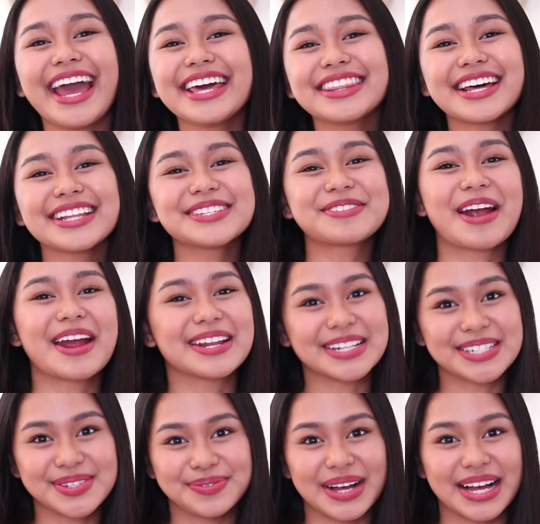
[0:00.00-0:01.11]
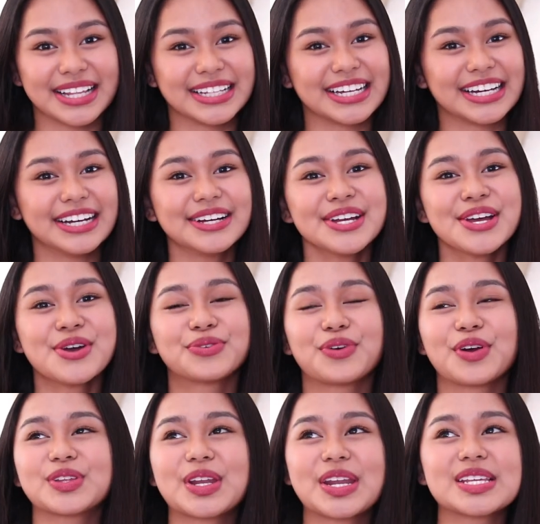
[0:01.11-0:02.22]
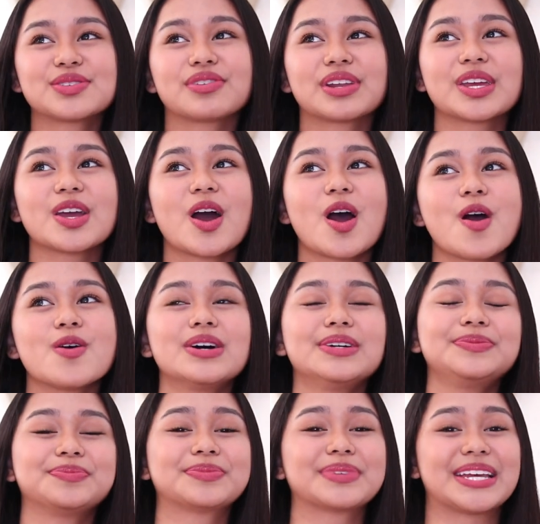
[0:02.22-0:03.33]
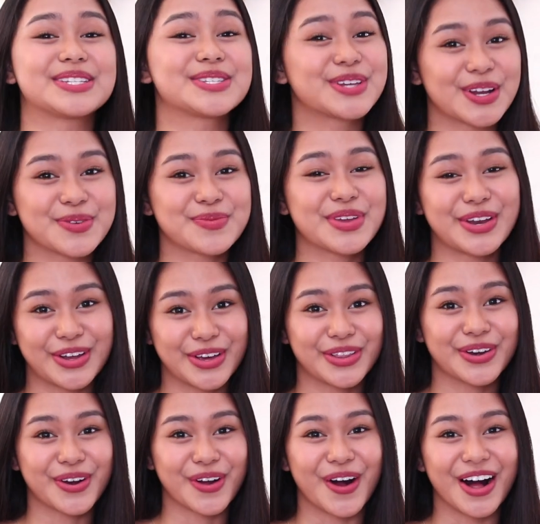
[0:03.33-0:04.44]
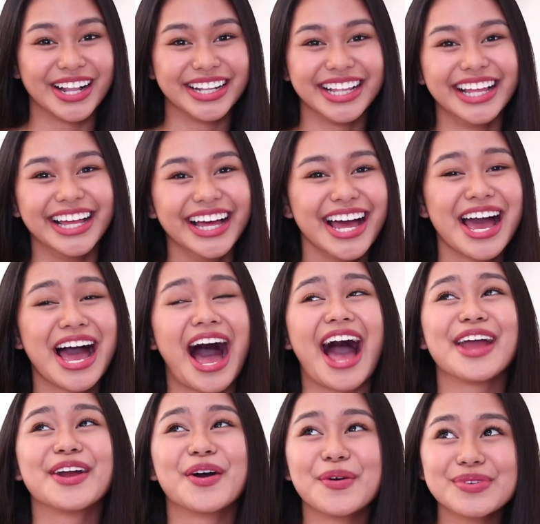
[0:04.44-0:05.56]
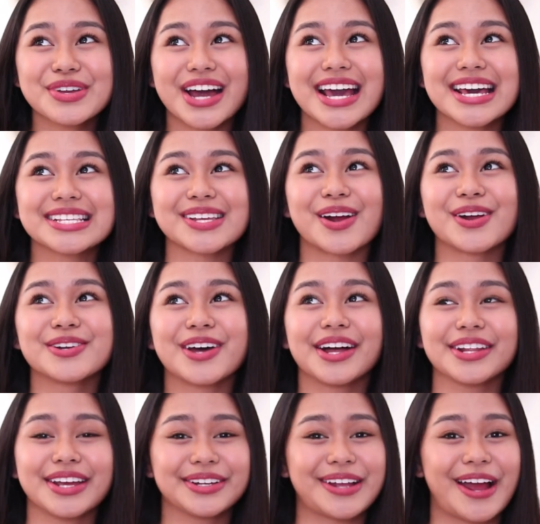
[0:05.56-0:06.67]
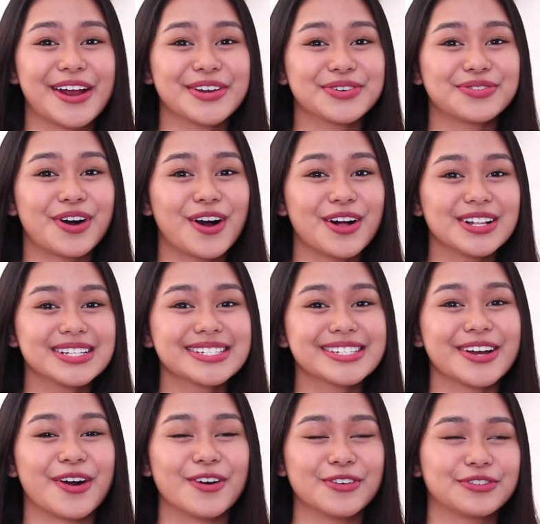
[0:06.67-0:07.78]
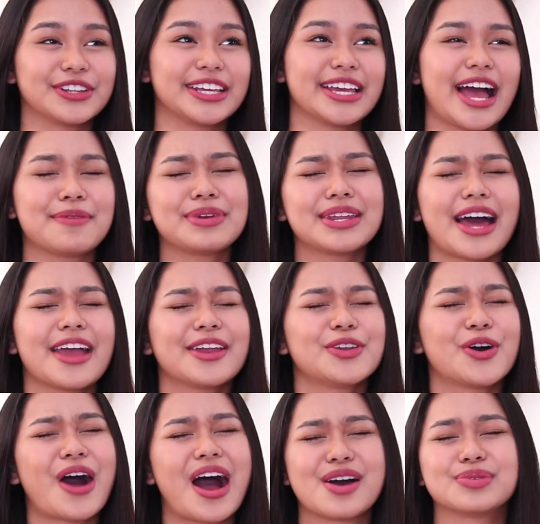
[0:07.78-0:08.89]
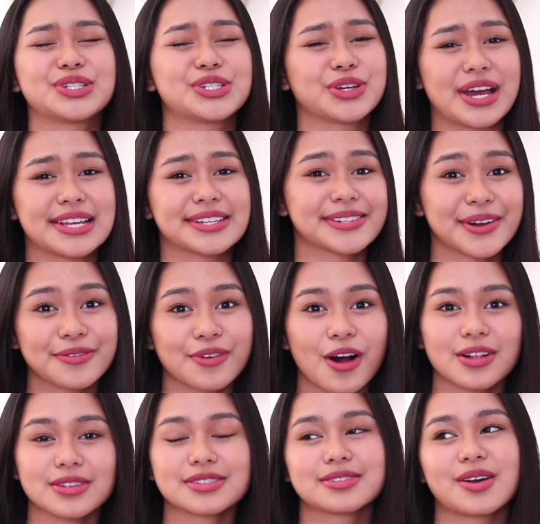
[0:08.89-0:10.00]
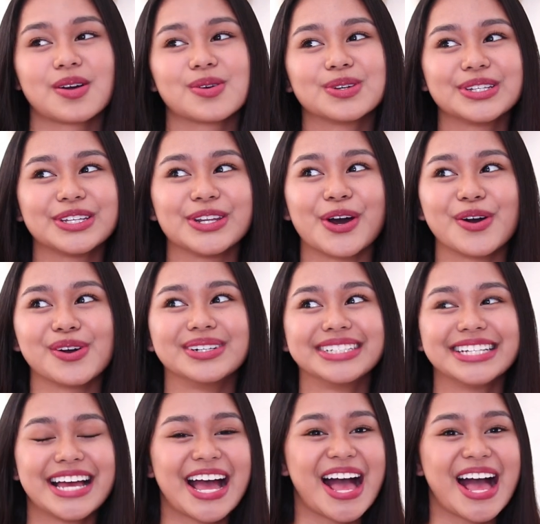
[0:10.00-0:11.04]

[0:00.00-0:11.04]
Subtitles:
Hey, that's right, it's Bella. For today's video, it's gonna be another haul. I hope you guys are not yet tired of hauls. Hopefully, I mean, I know how much you guys love hauls, so, you know,